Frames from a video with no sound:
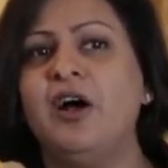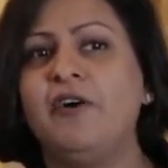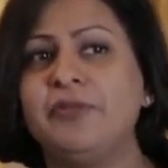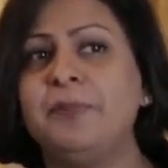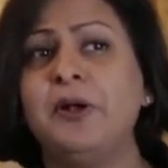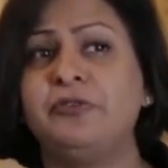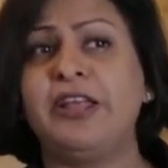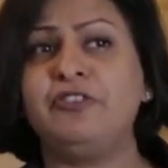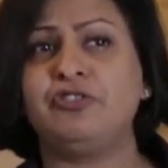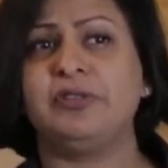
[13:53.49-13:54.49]
of the
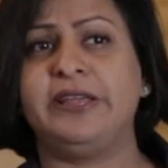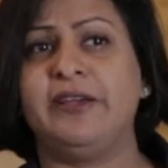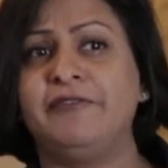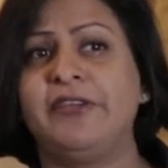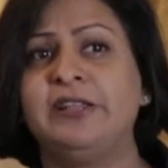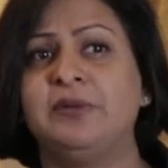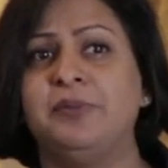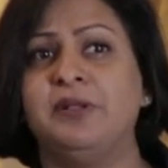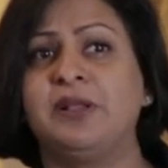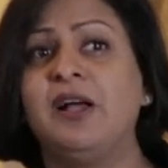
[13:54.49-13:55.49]
potentially
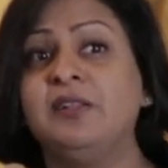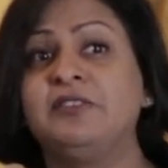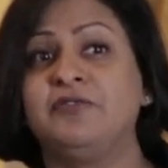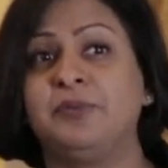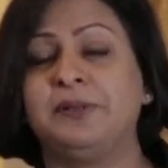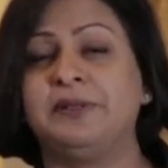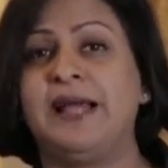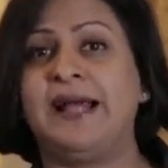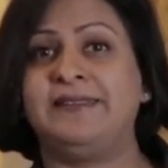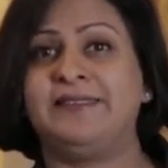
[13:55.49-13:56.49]
available cultivable
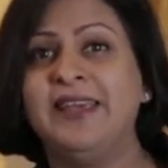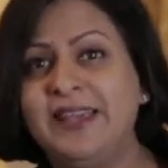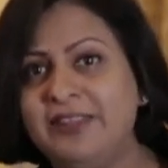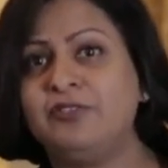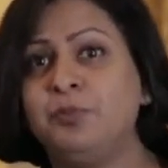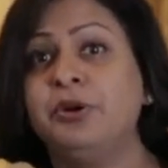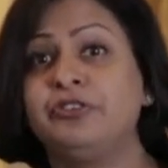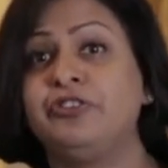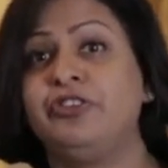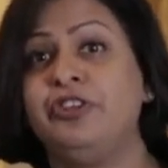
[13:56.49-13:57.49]
land is put
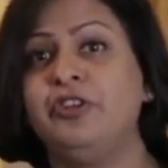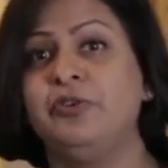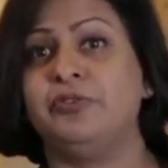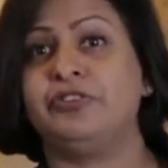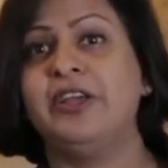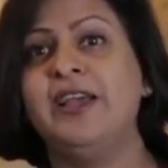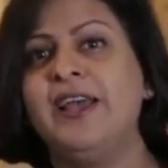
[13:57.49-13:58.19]
to use.